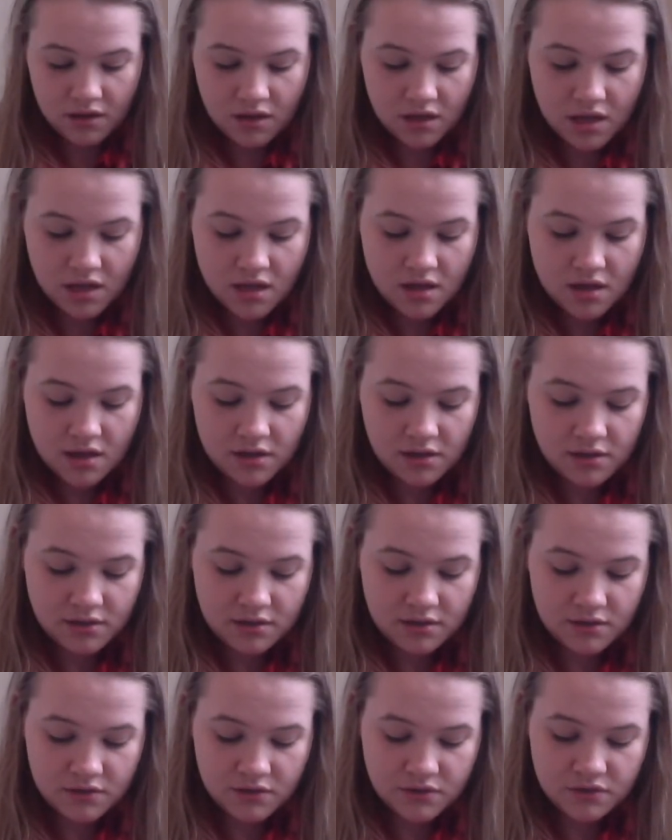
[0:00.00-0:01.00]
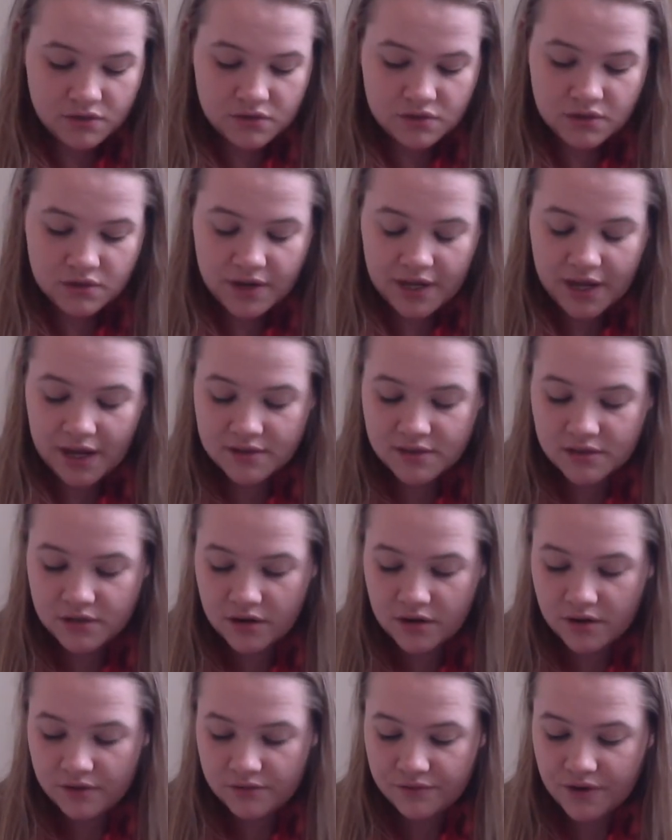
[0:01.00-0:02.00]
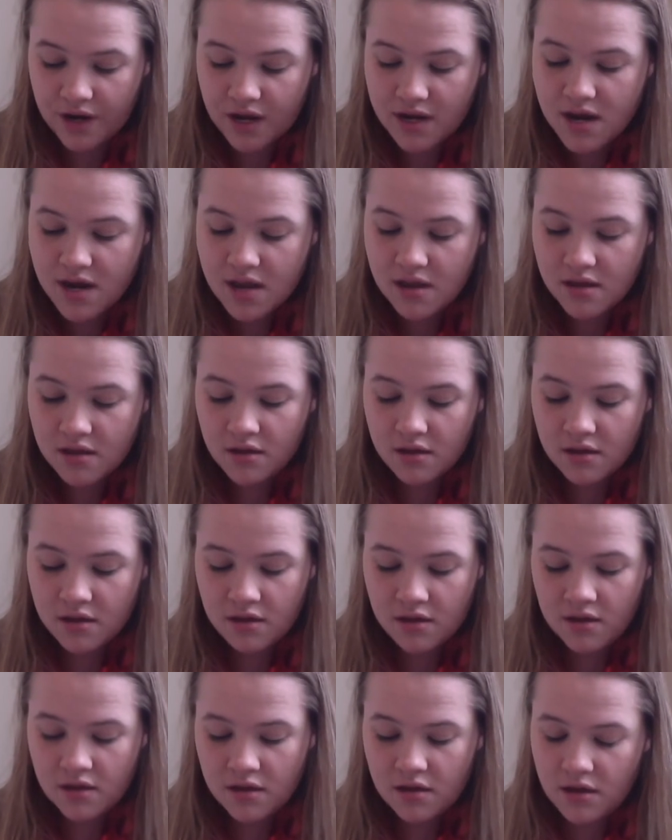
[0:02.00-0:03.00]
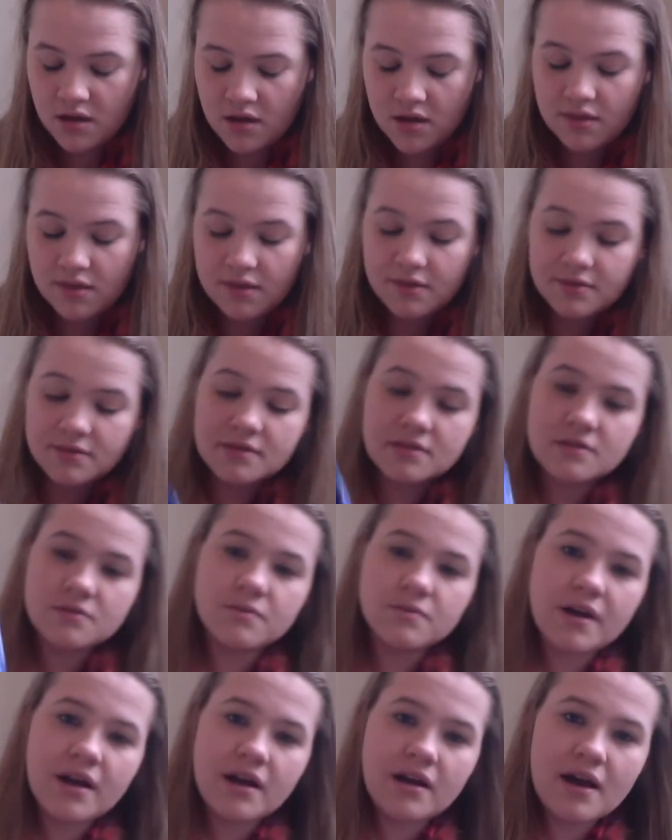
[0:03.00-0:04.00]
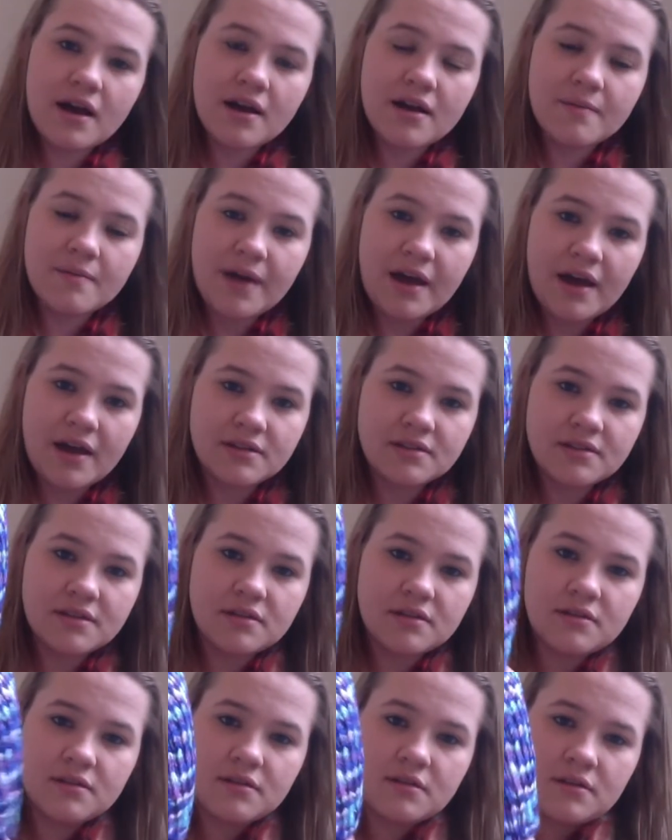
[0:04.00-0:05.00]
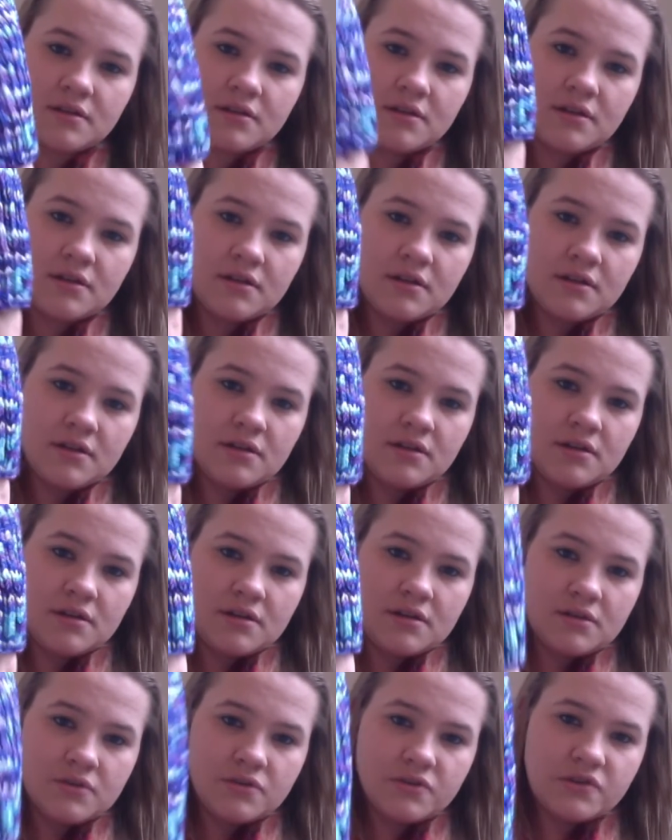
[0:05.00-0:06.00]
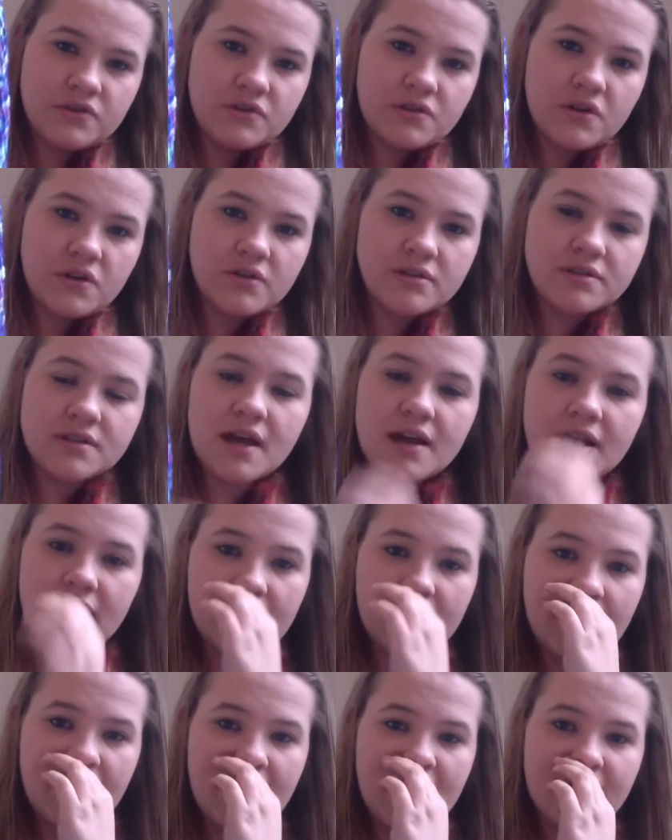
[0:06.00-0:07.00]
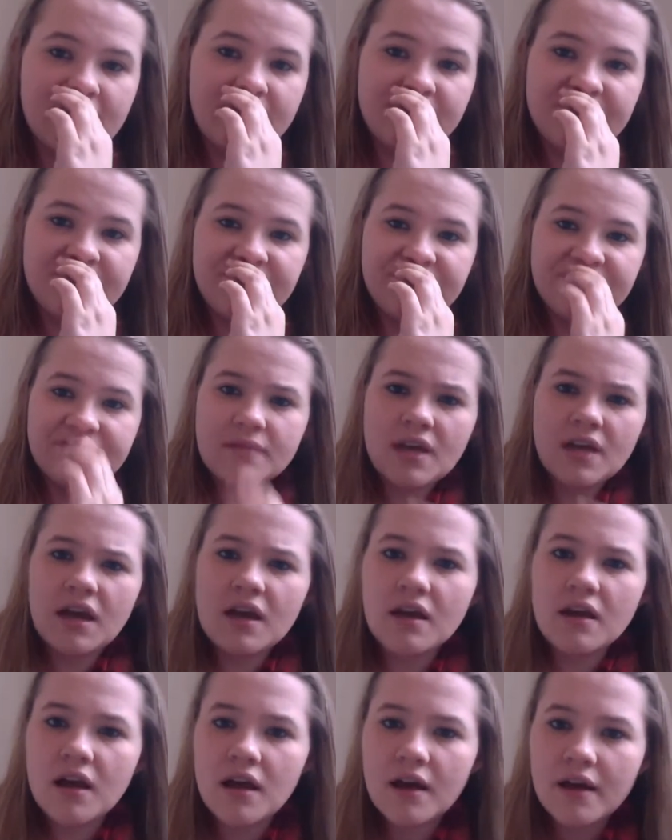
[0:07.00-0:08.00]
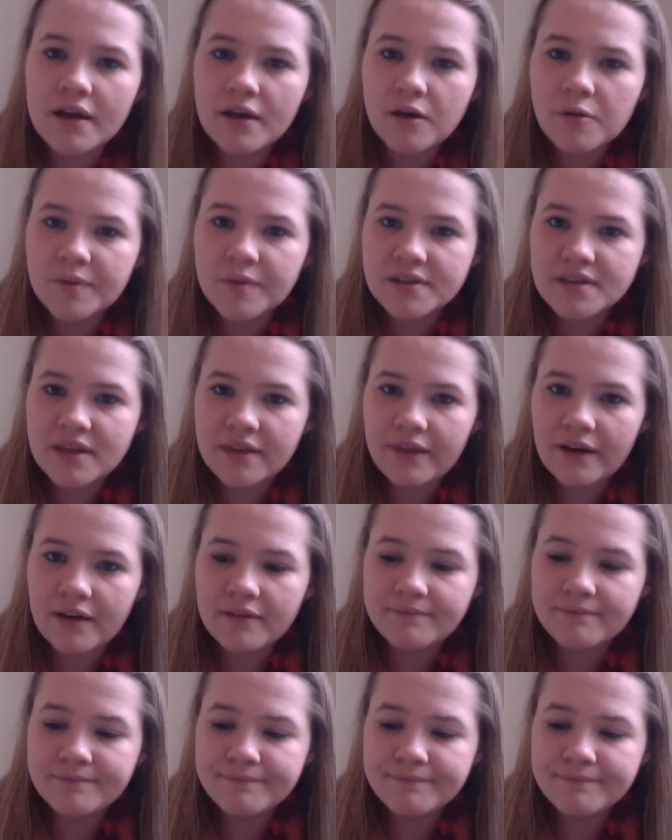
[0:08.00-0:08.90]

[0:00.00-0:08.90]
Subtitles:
And so I cast it on Friday, and this is where I am at. So the sockhead hat, I hope I said that.